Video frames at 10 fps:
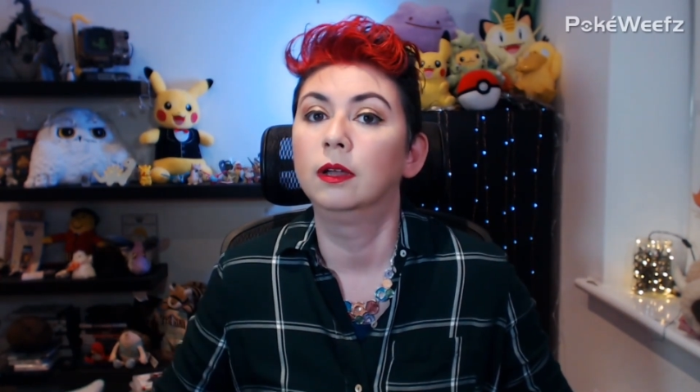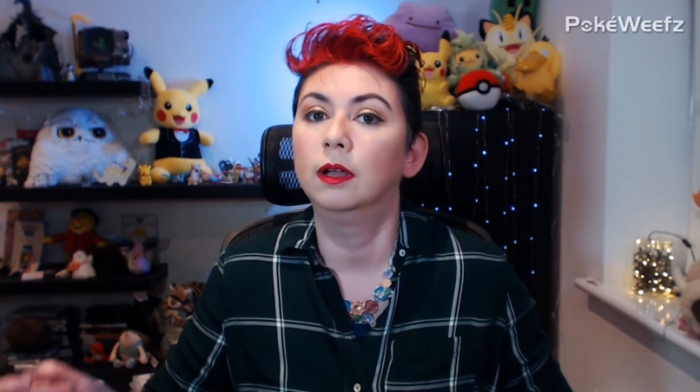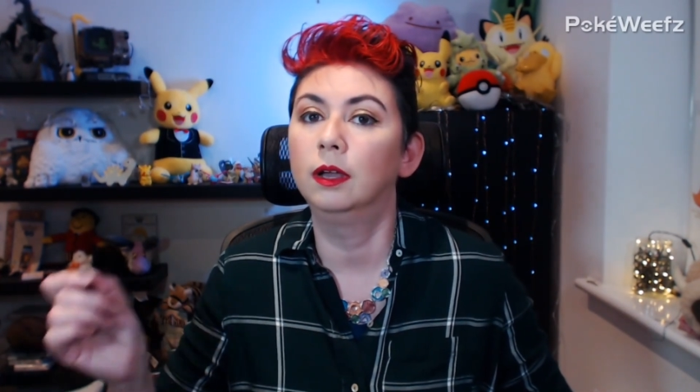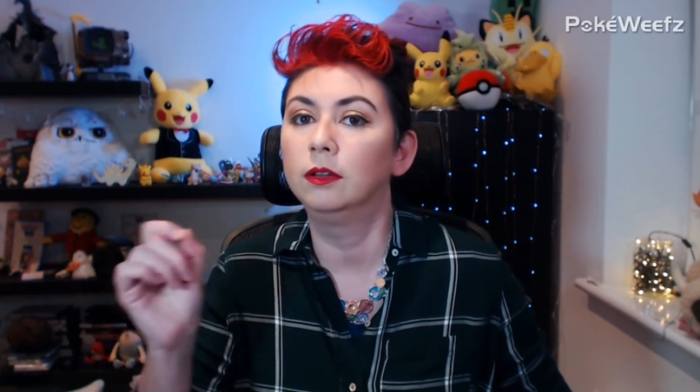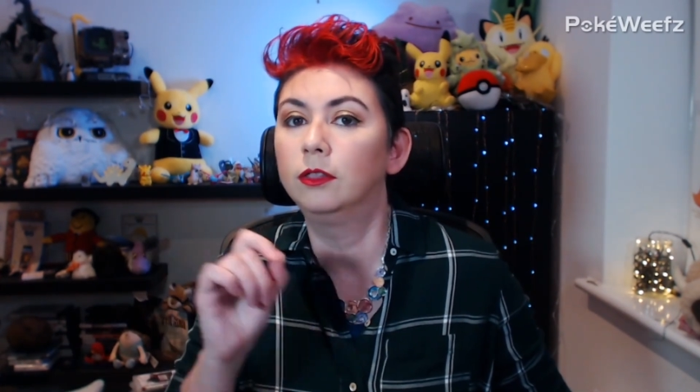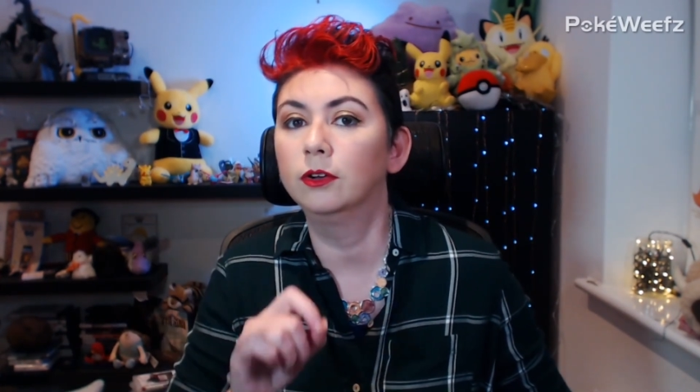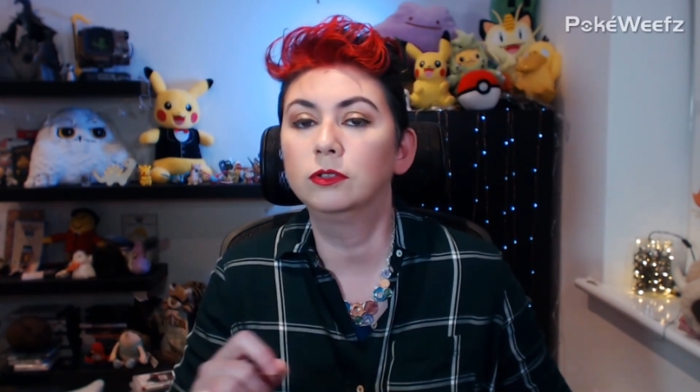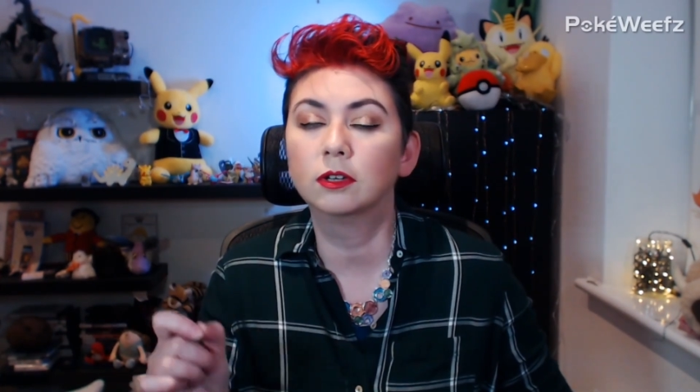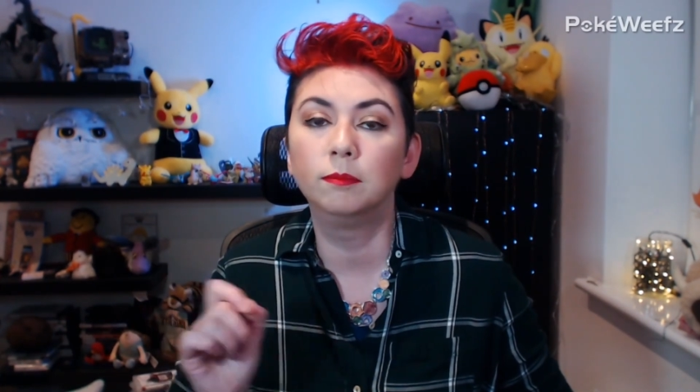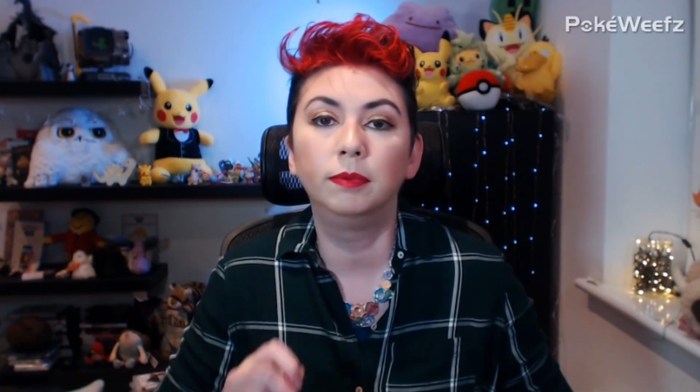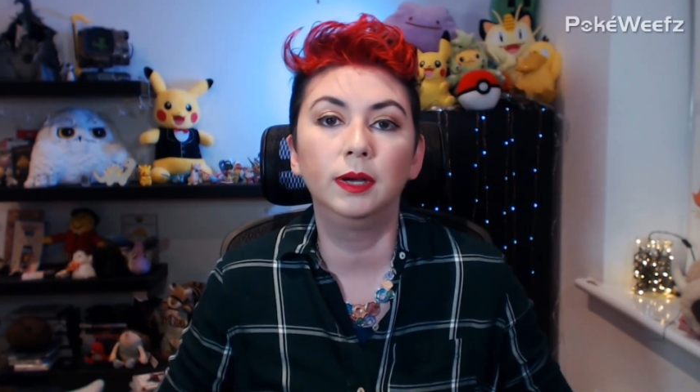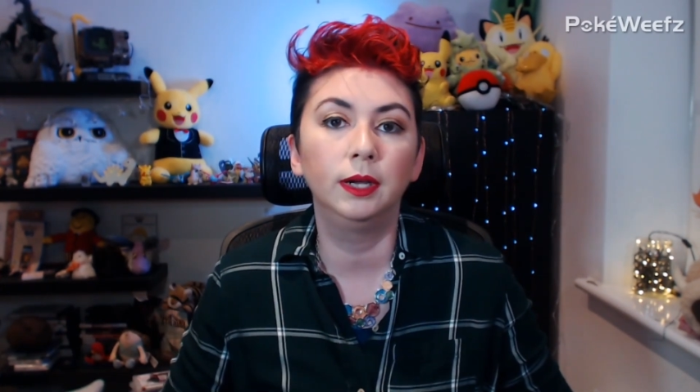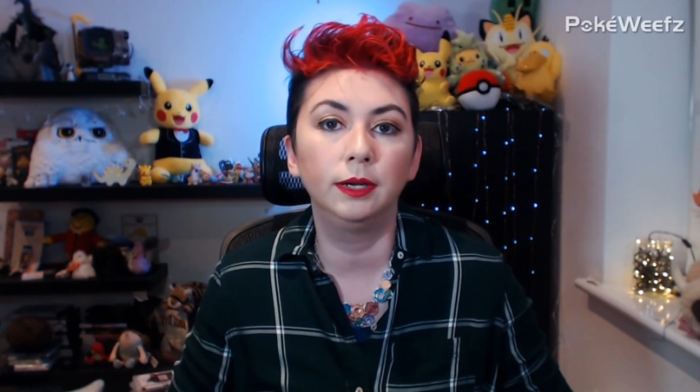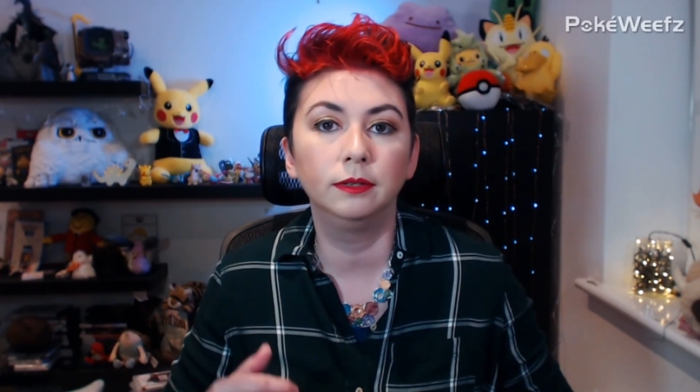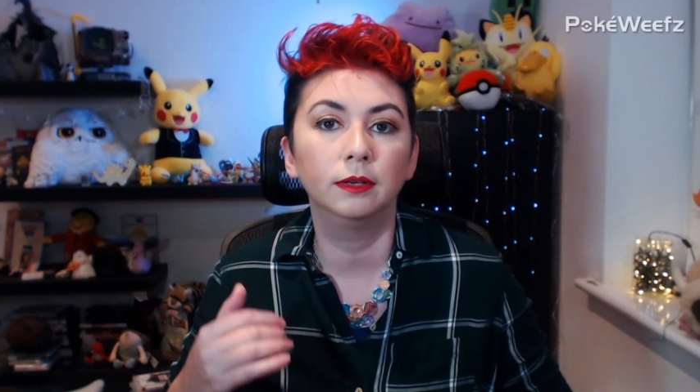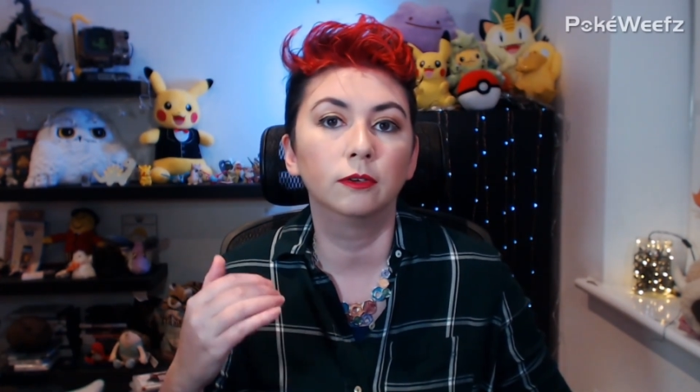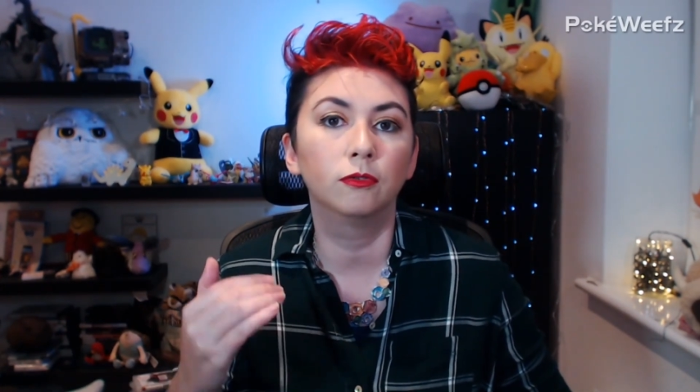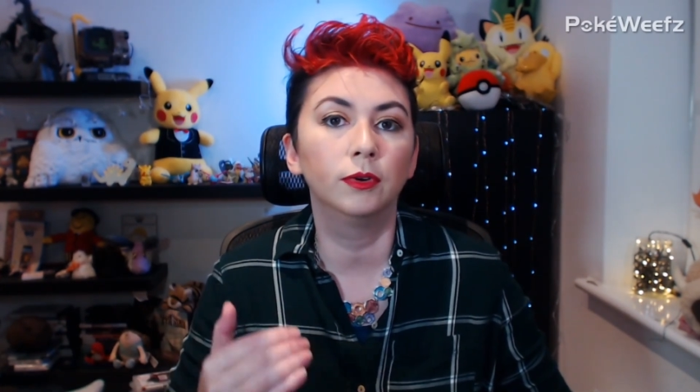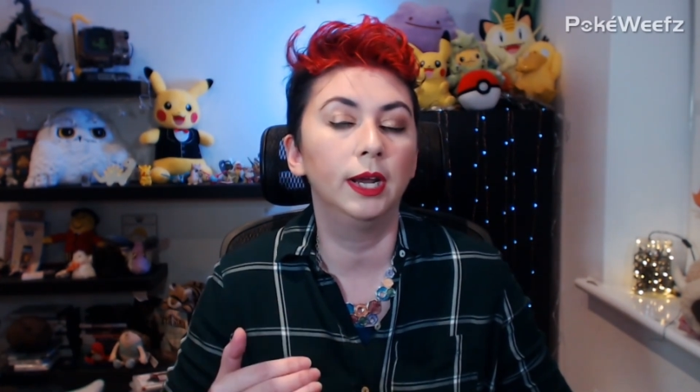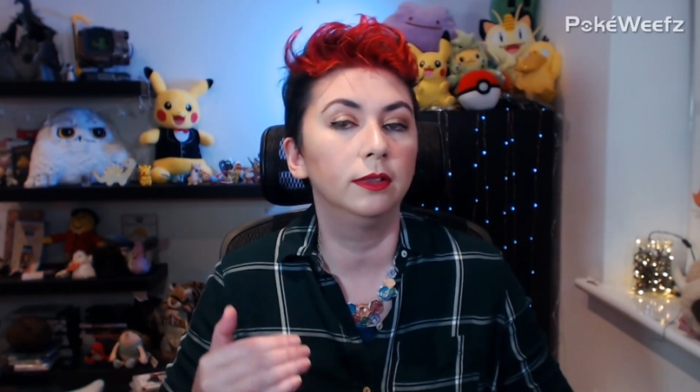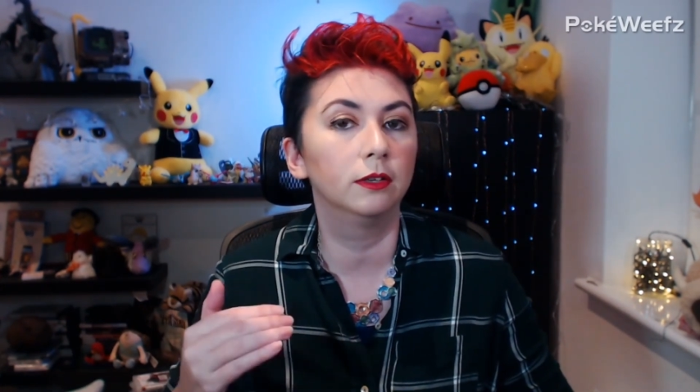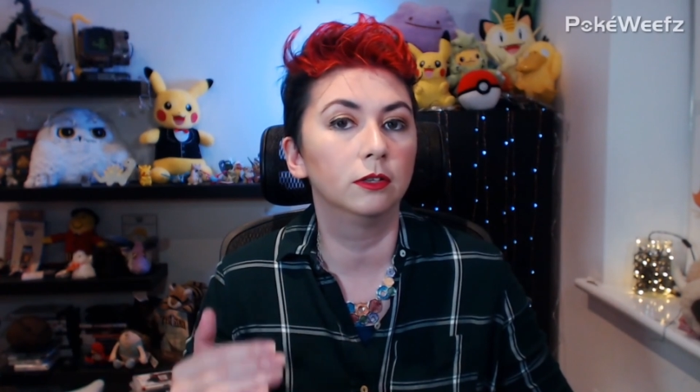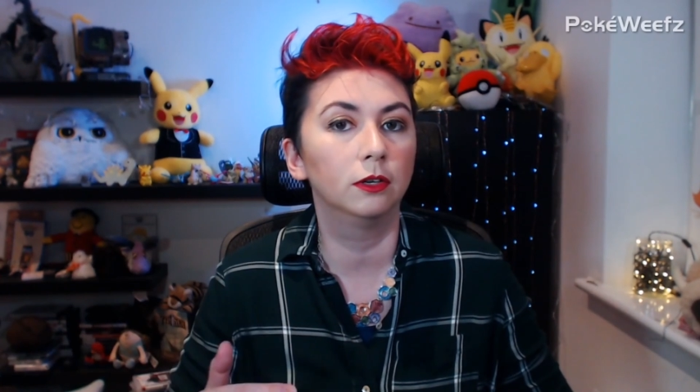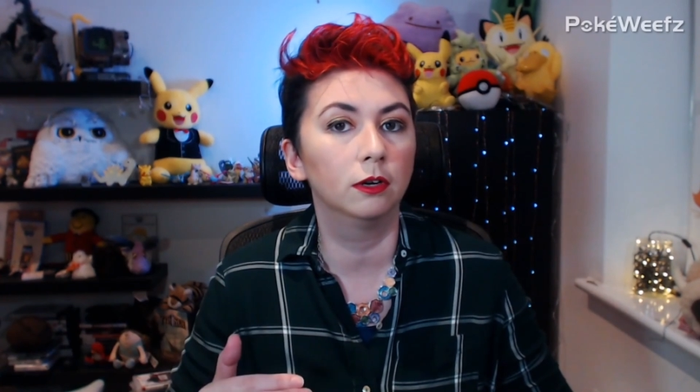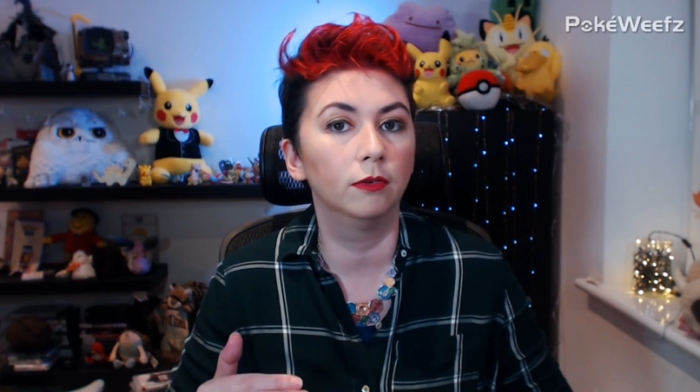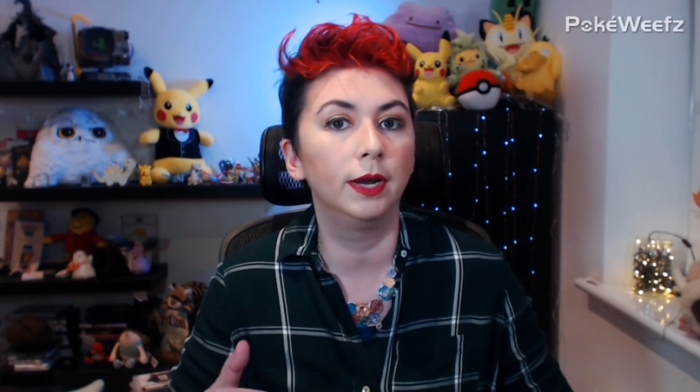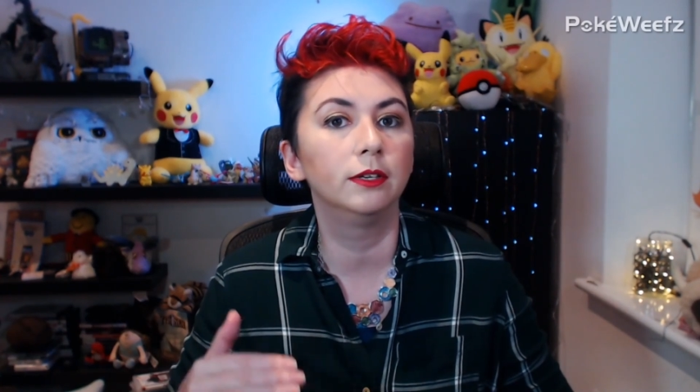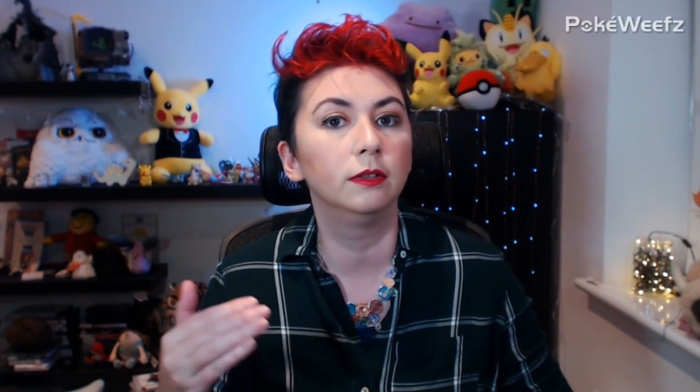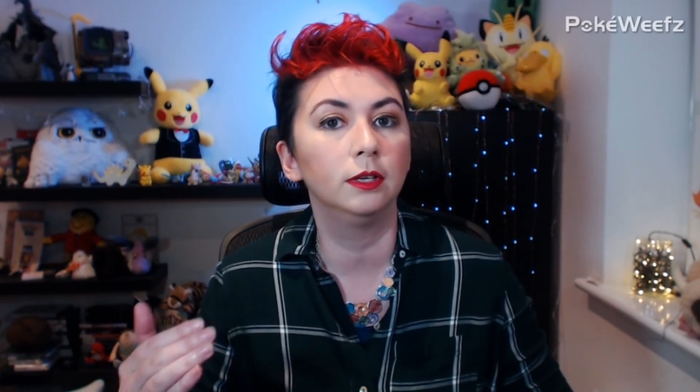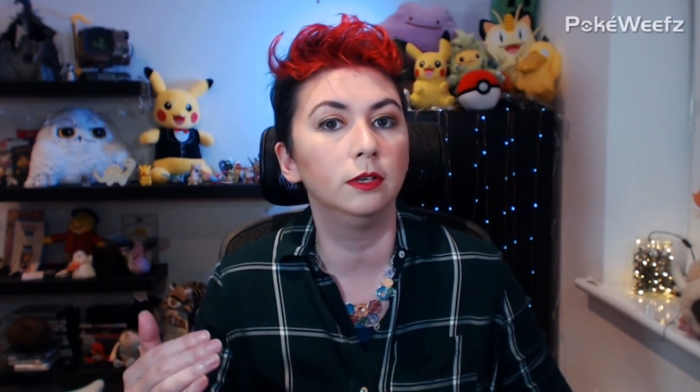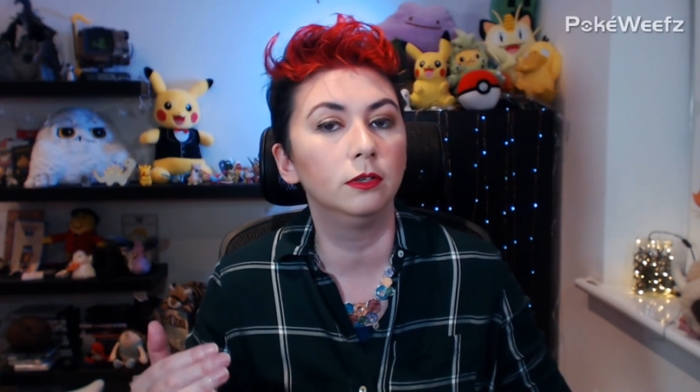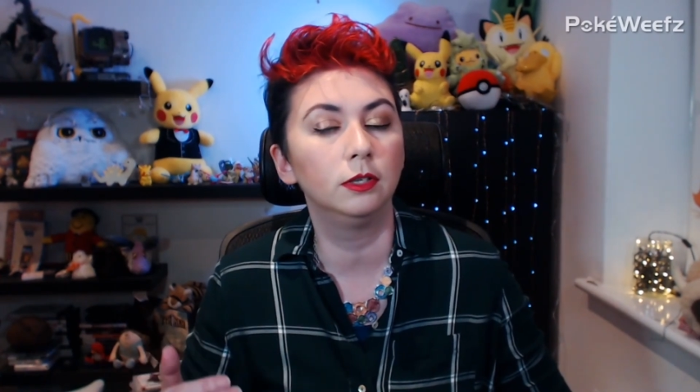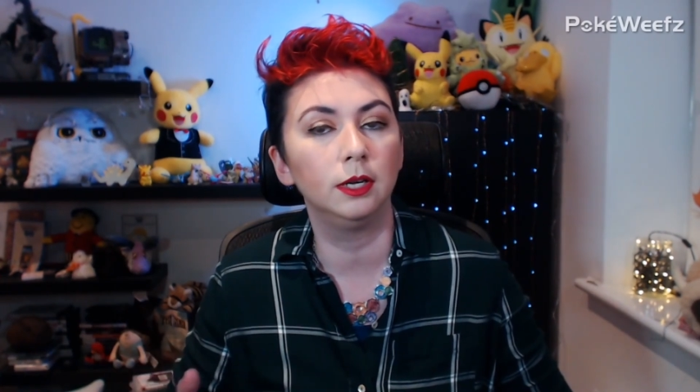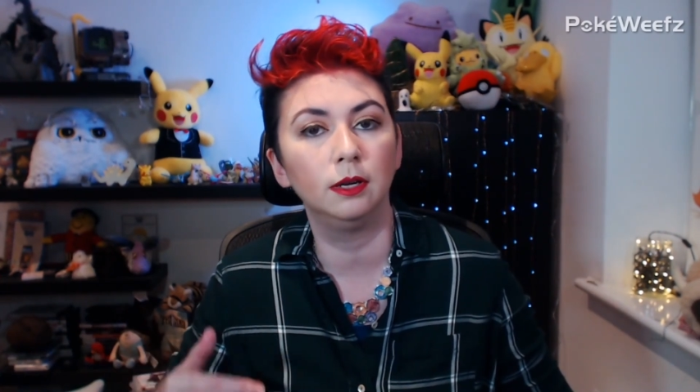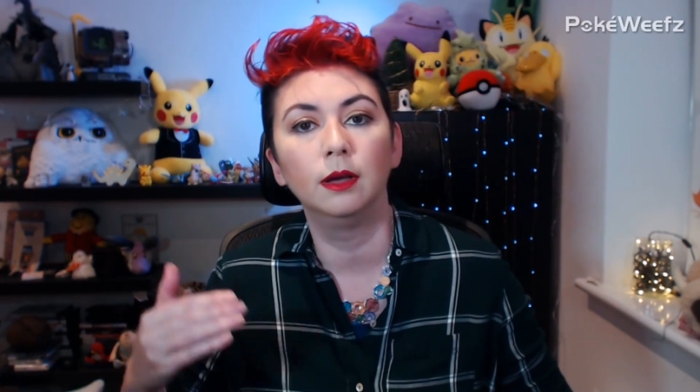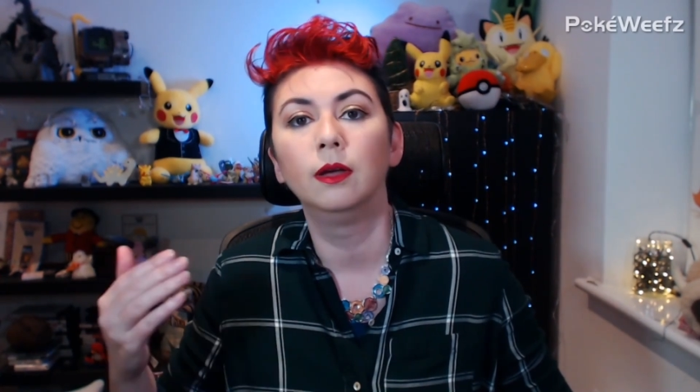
and those combined create the star rating that you see